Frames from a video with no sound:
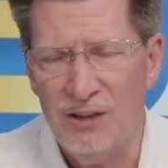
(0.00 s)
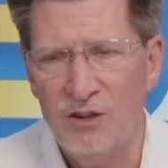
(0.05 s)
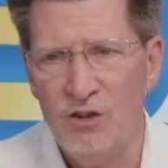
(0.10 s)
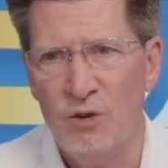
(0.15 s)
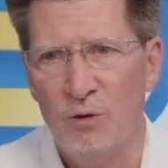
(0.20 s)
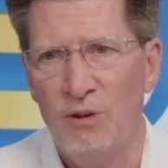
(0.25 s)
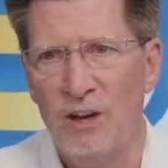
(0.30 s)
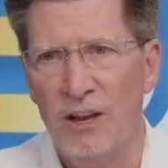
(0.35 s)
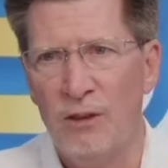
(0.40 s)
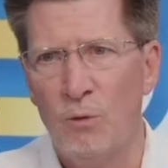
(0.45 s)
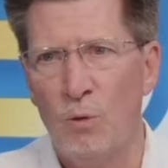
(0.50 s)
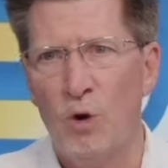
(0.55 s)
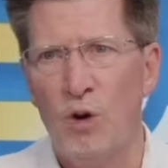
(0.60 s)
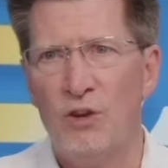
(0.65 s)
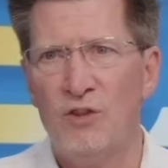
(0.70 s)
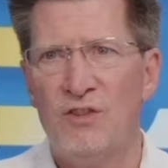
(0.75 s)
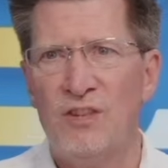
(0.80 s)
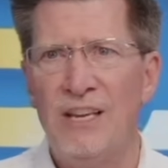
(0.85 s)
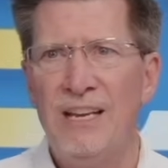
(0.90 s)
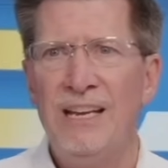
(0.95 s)
So in other
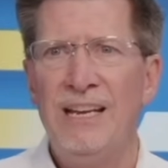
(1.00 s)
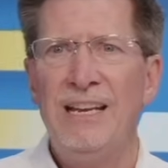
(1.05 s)
words,